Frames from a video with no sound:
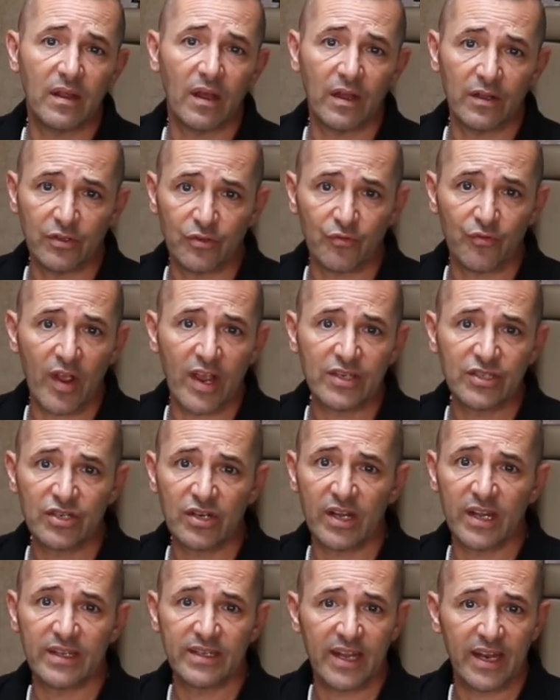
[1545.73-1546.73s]
a
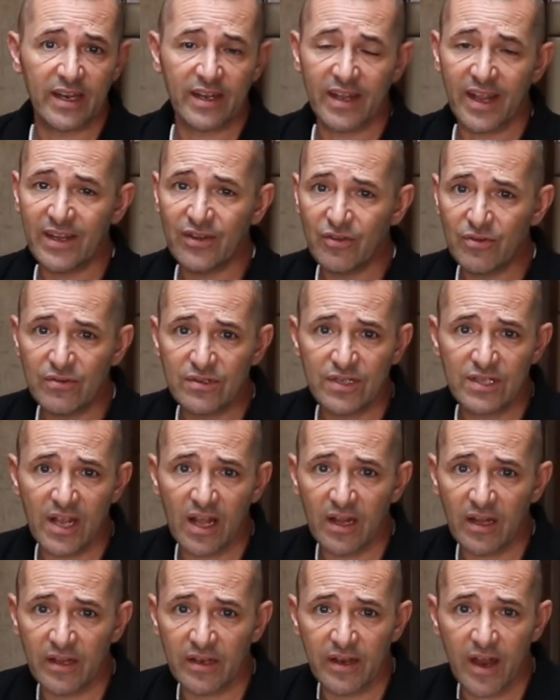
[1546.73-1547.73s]
directional antenna, they do
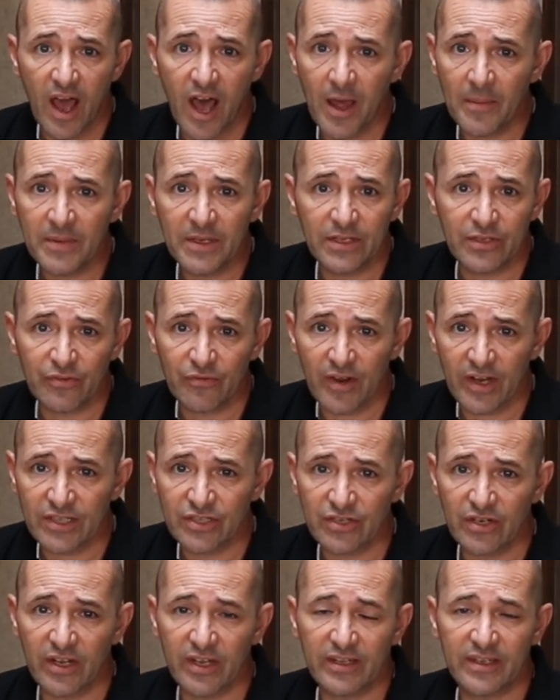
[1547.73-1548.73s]
sell an
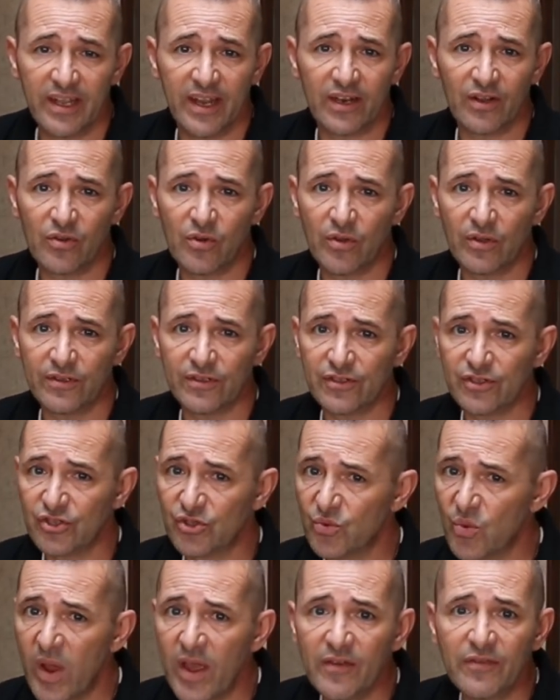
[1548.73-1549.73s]
omnidirectional antenna called the
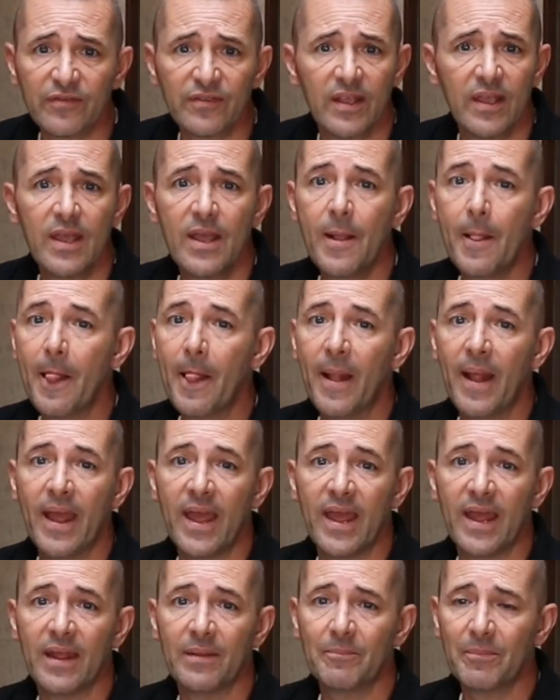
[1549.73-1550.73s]
Swift,
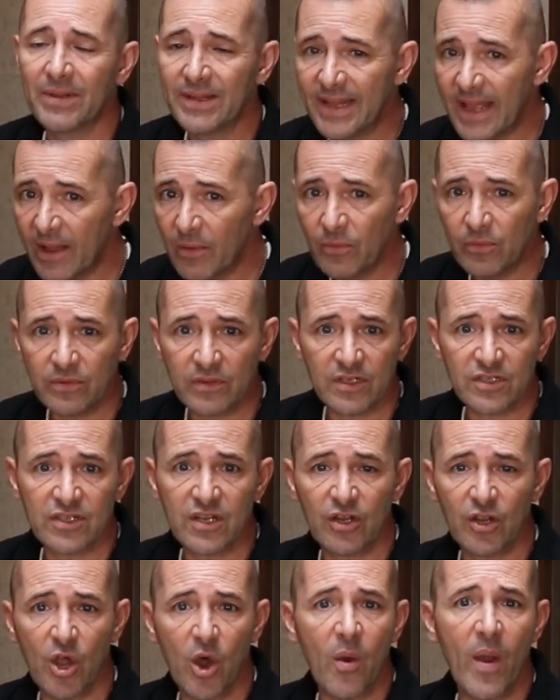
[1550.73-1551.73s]
uh, but that
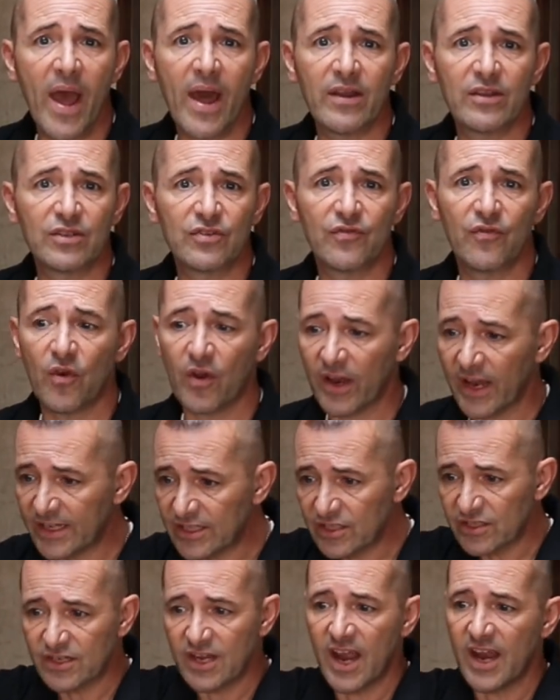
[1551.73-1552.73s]
doesn't go out as far.
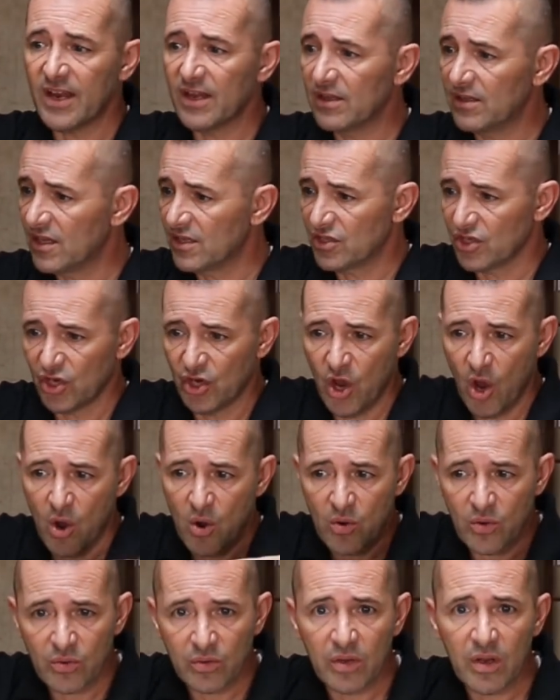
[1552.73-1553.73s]
That just kind of does a
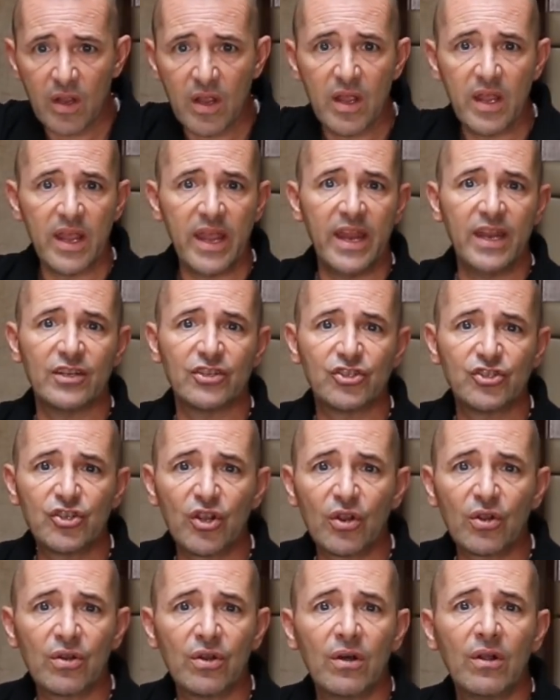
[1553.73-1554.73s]
cone in a
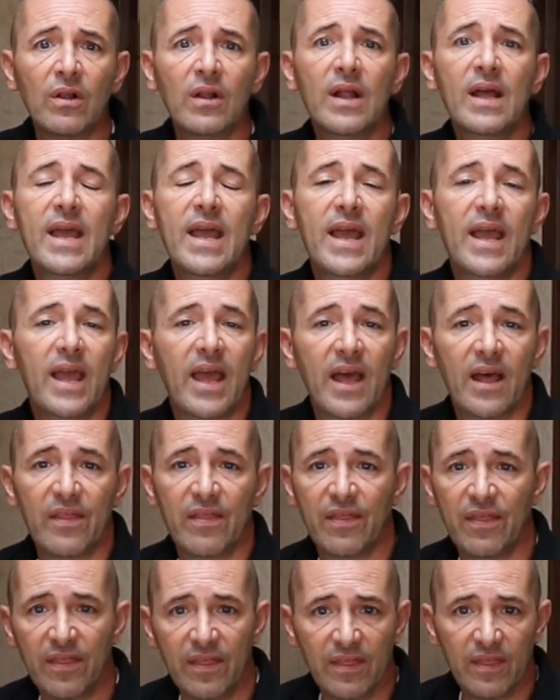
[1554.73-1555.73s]
circle.
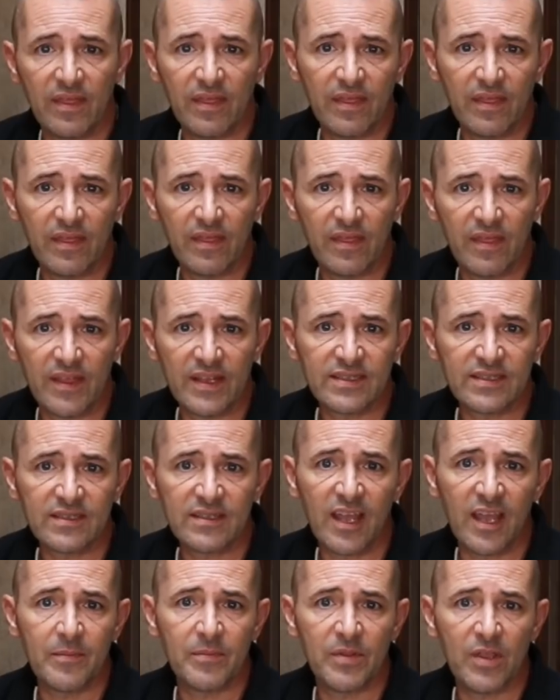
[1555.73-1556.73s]
Uh,
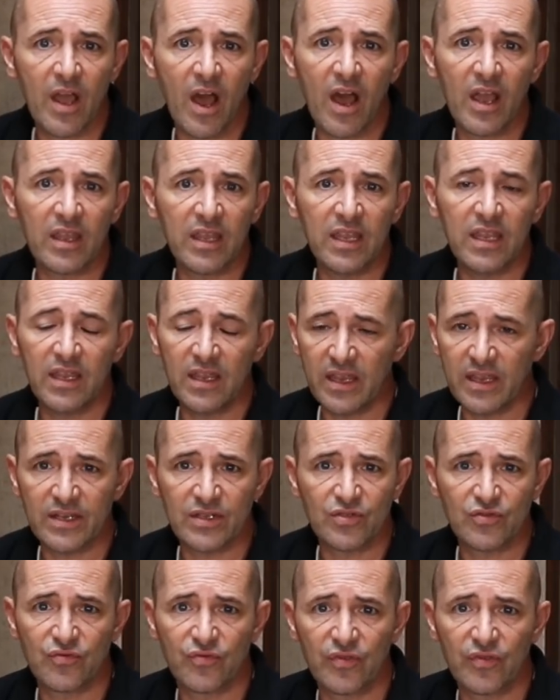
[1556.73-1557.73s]
this type Yagi is